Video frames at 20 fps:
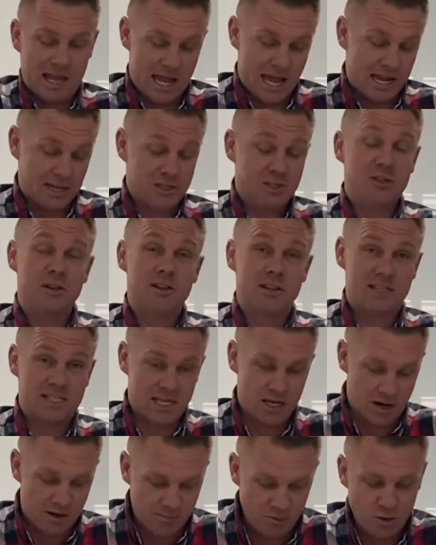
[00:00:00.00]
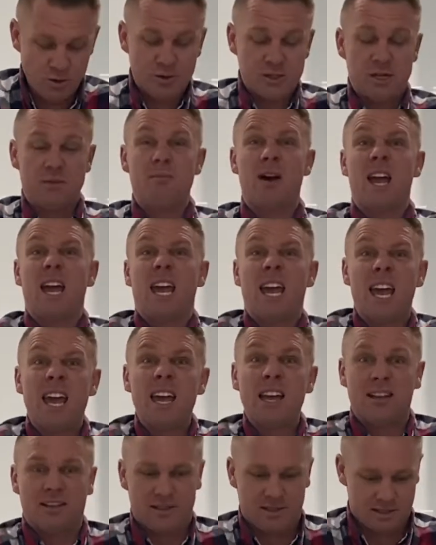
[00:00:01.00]
As you can see, I'm using my
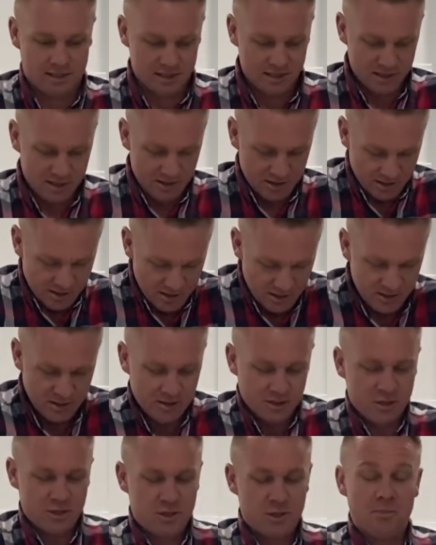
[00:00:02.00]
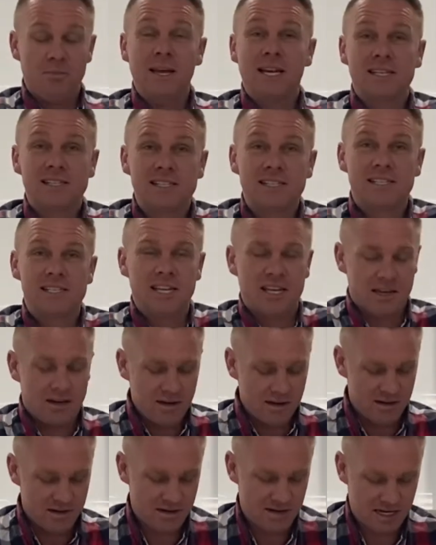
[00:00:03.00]
hands to mix this
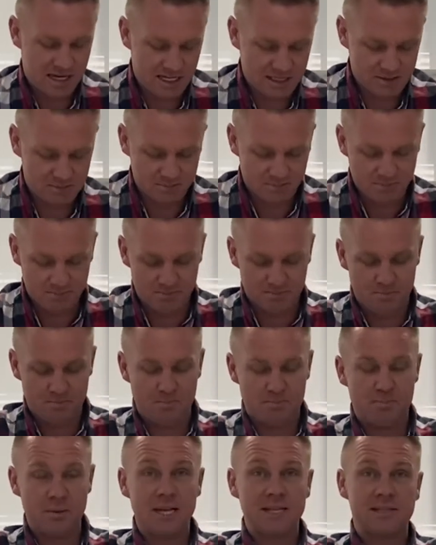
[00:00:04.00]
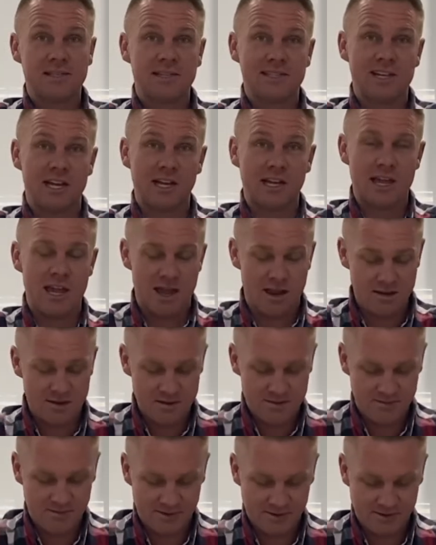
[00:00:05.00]
in as best as I can.